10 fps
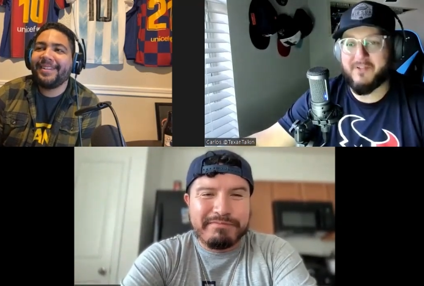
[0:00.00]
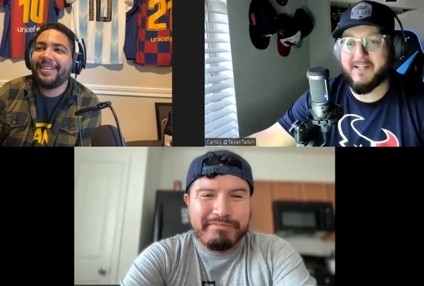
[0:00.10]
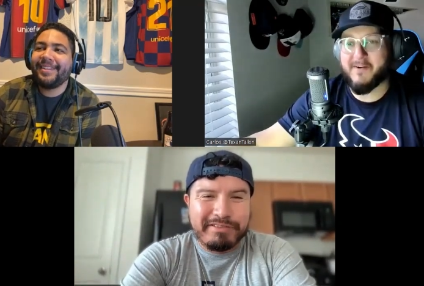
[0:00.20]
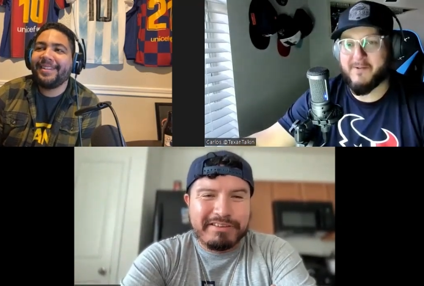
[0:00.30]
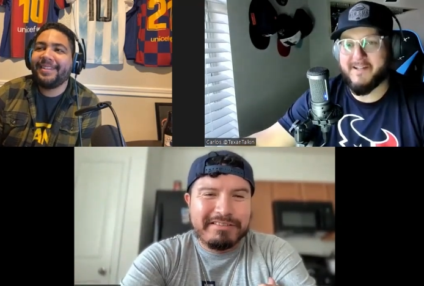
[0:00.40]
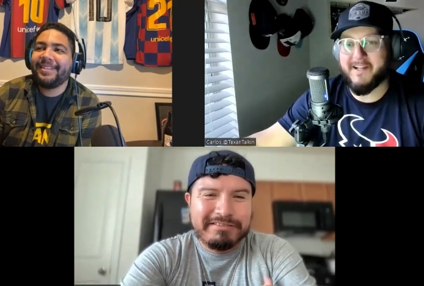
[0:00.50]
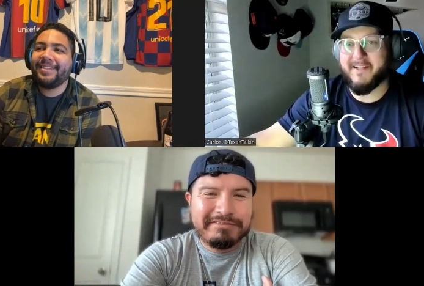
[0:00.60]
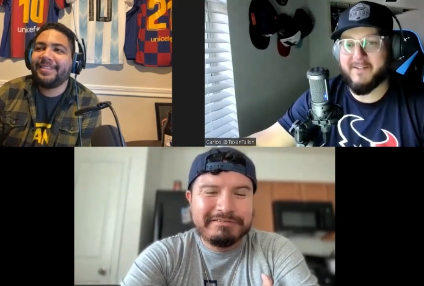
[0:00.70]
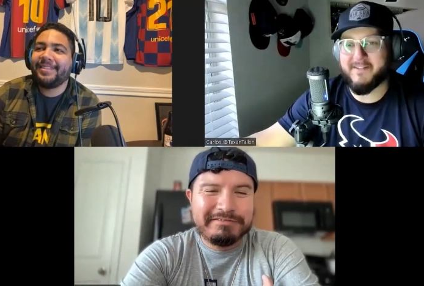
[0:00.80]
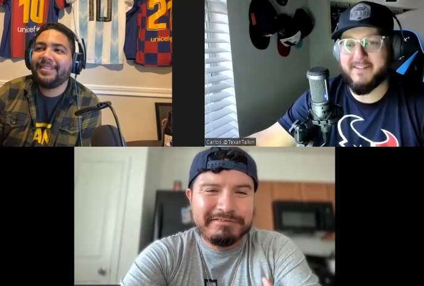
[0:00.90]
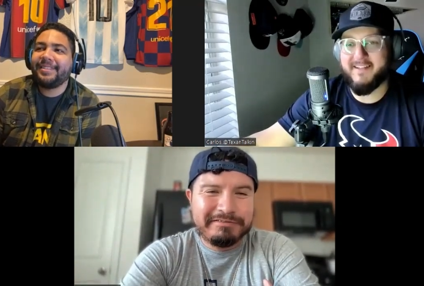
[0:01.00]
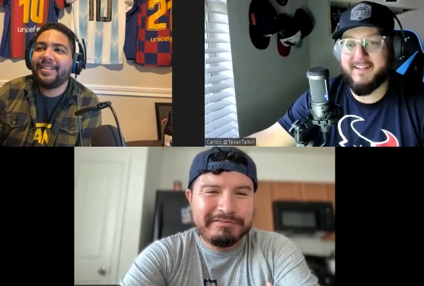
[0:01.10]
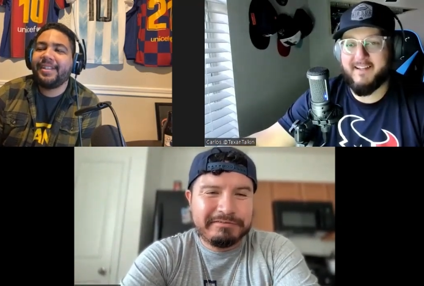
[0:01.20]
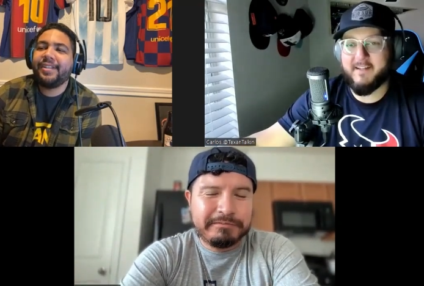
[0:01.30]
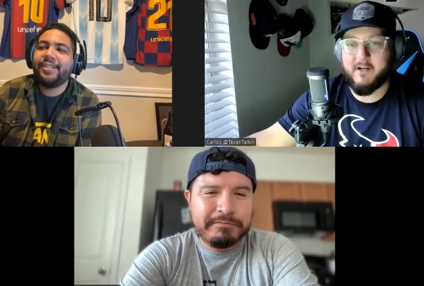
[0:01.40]
Speaker 1: bootleg Owen
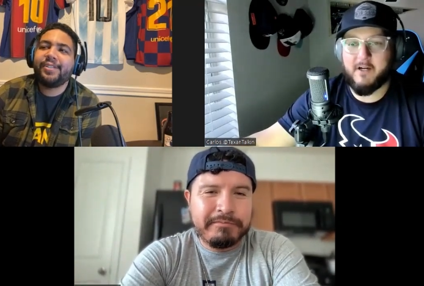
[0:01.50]
Daniels.